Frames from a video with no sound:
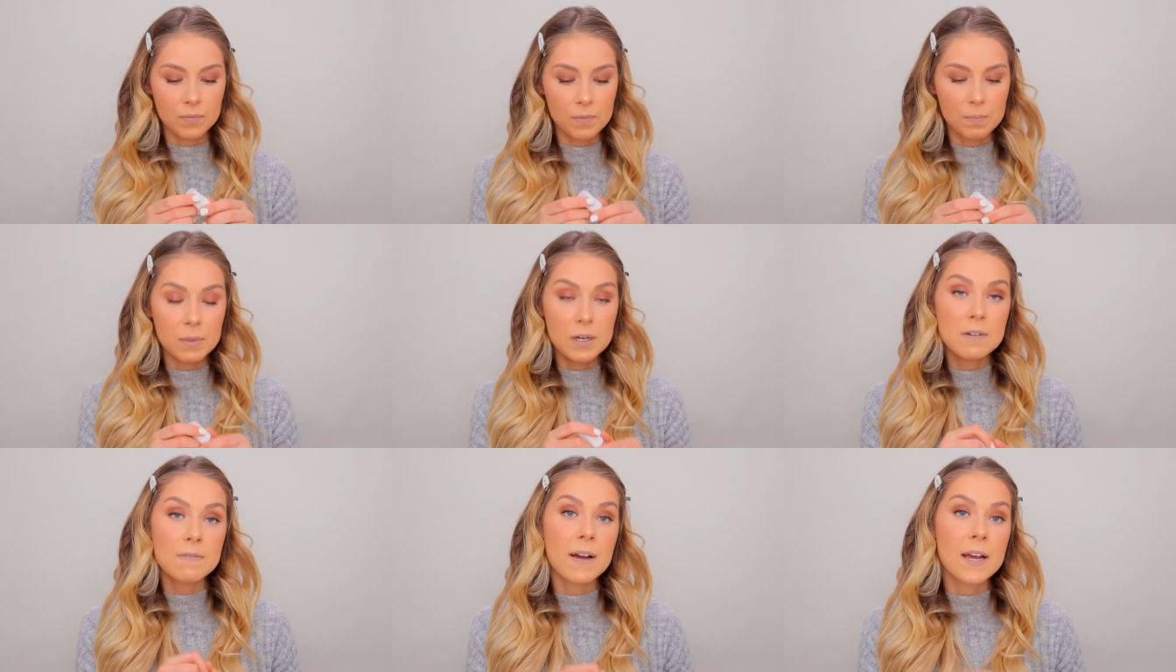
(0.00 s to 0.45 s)

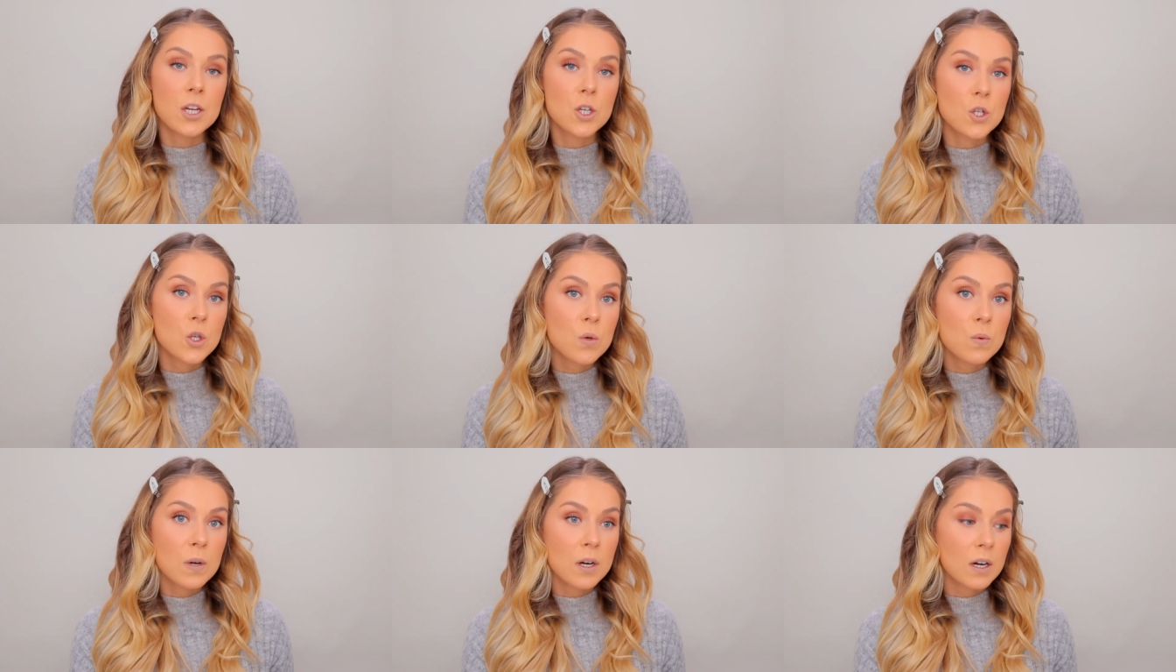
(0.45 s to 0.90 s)
But if I
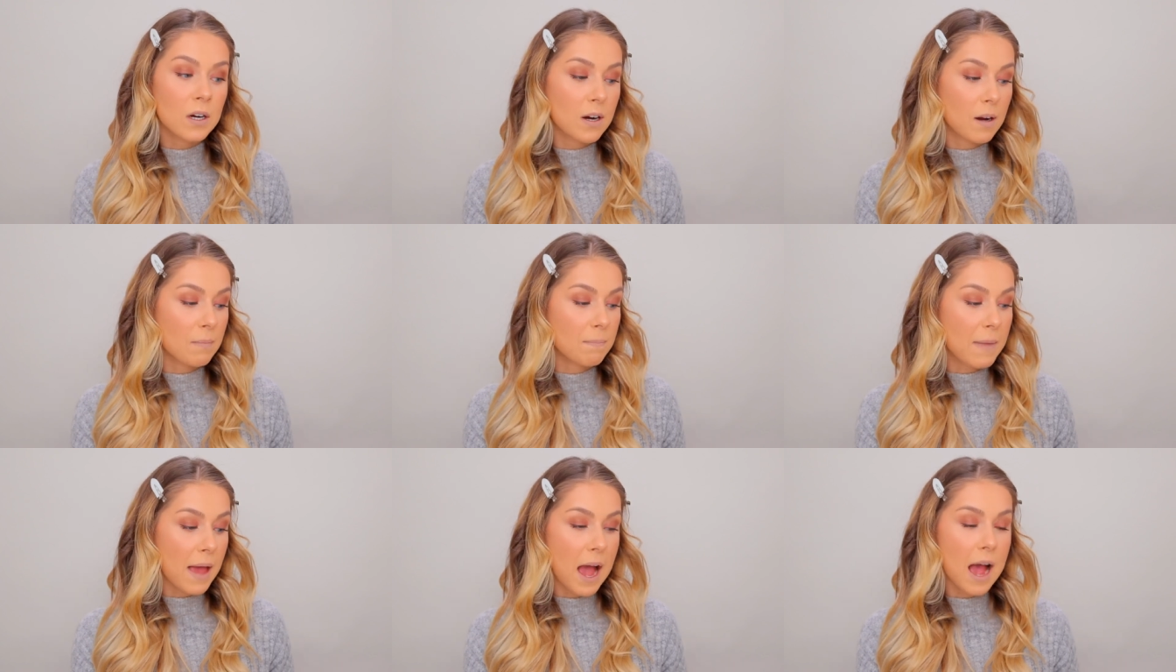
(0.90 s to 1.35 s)
do wear
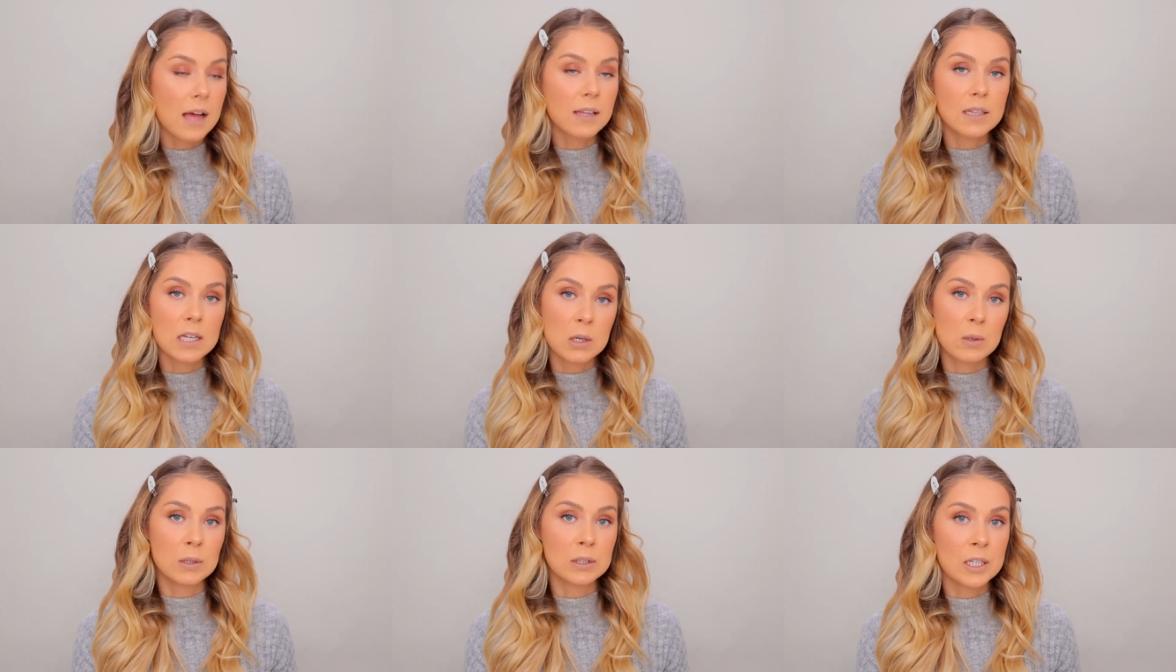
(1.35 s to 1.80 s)
a matte
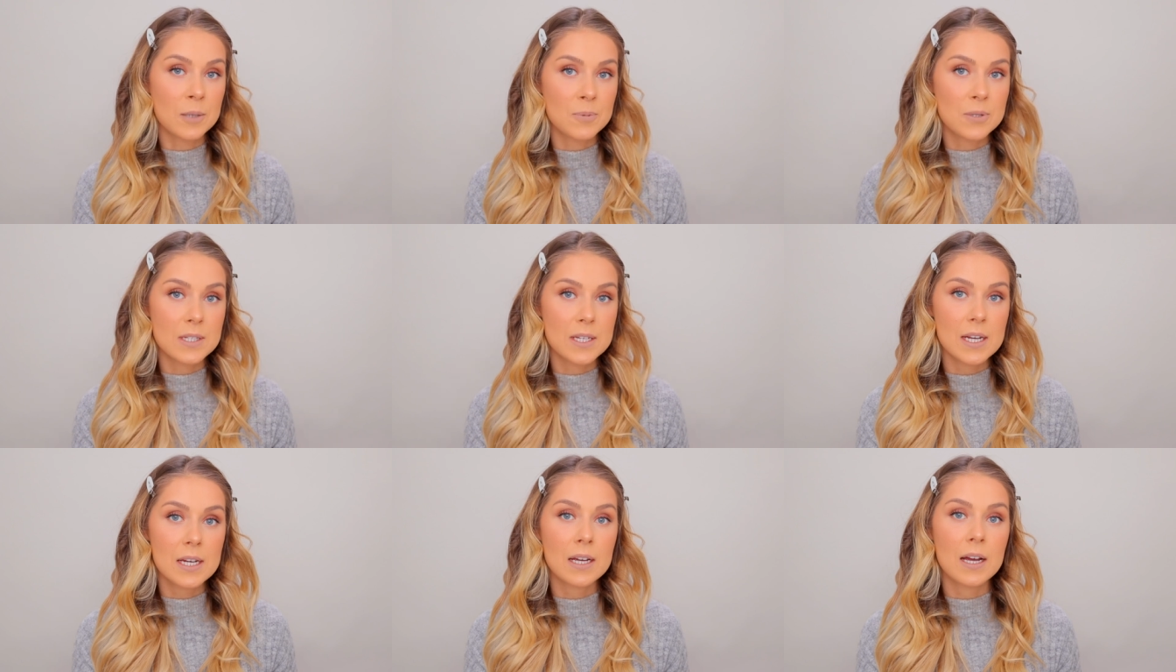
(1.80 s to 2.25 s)
liquid
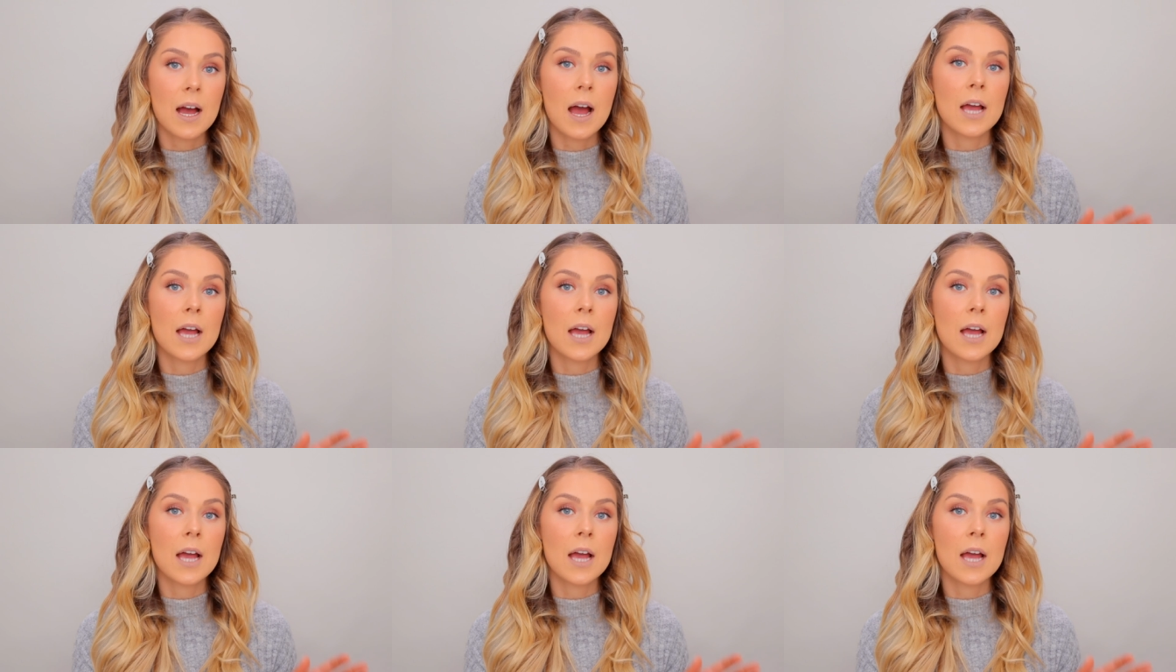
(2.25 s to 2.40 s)
lipstick,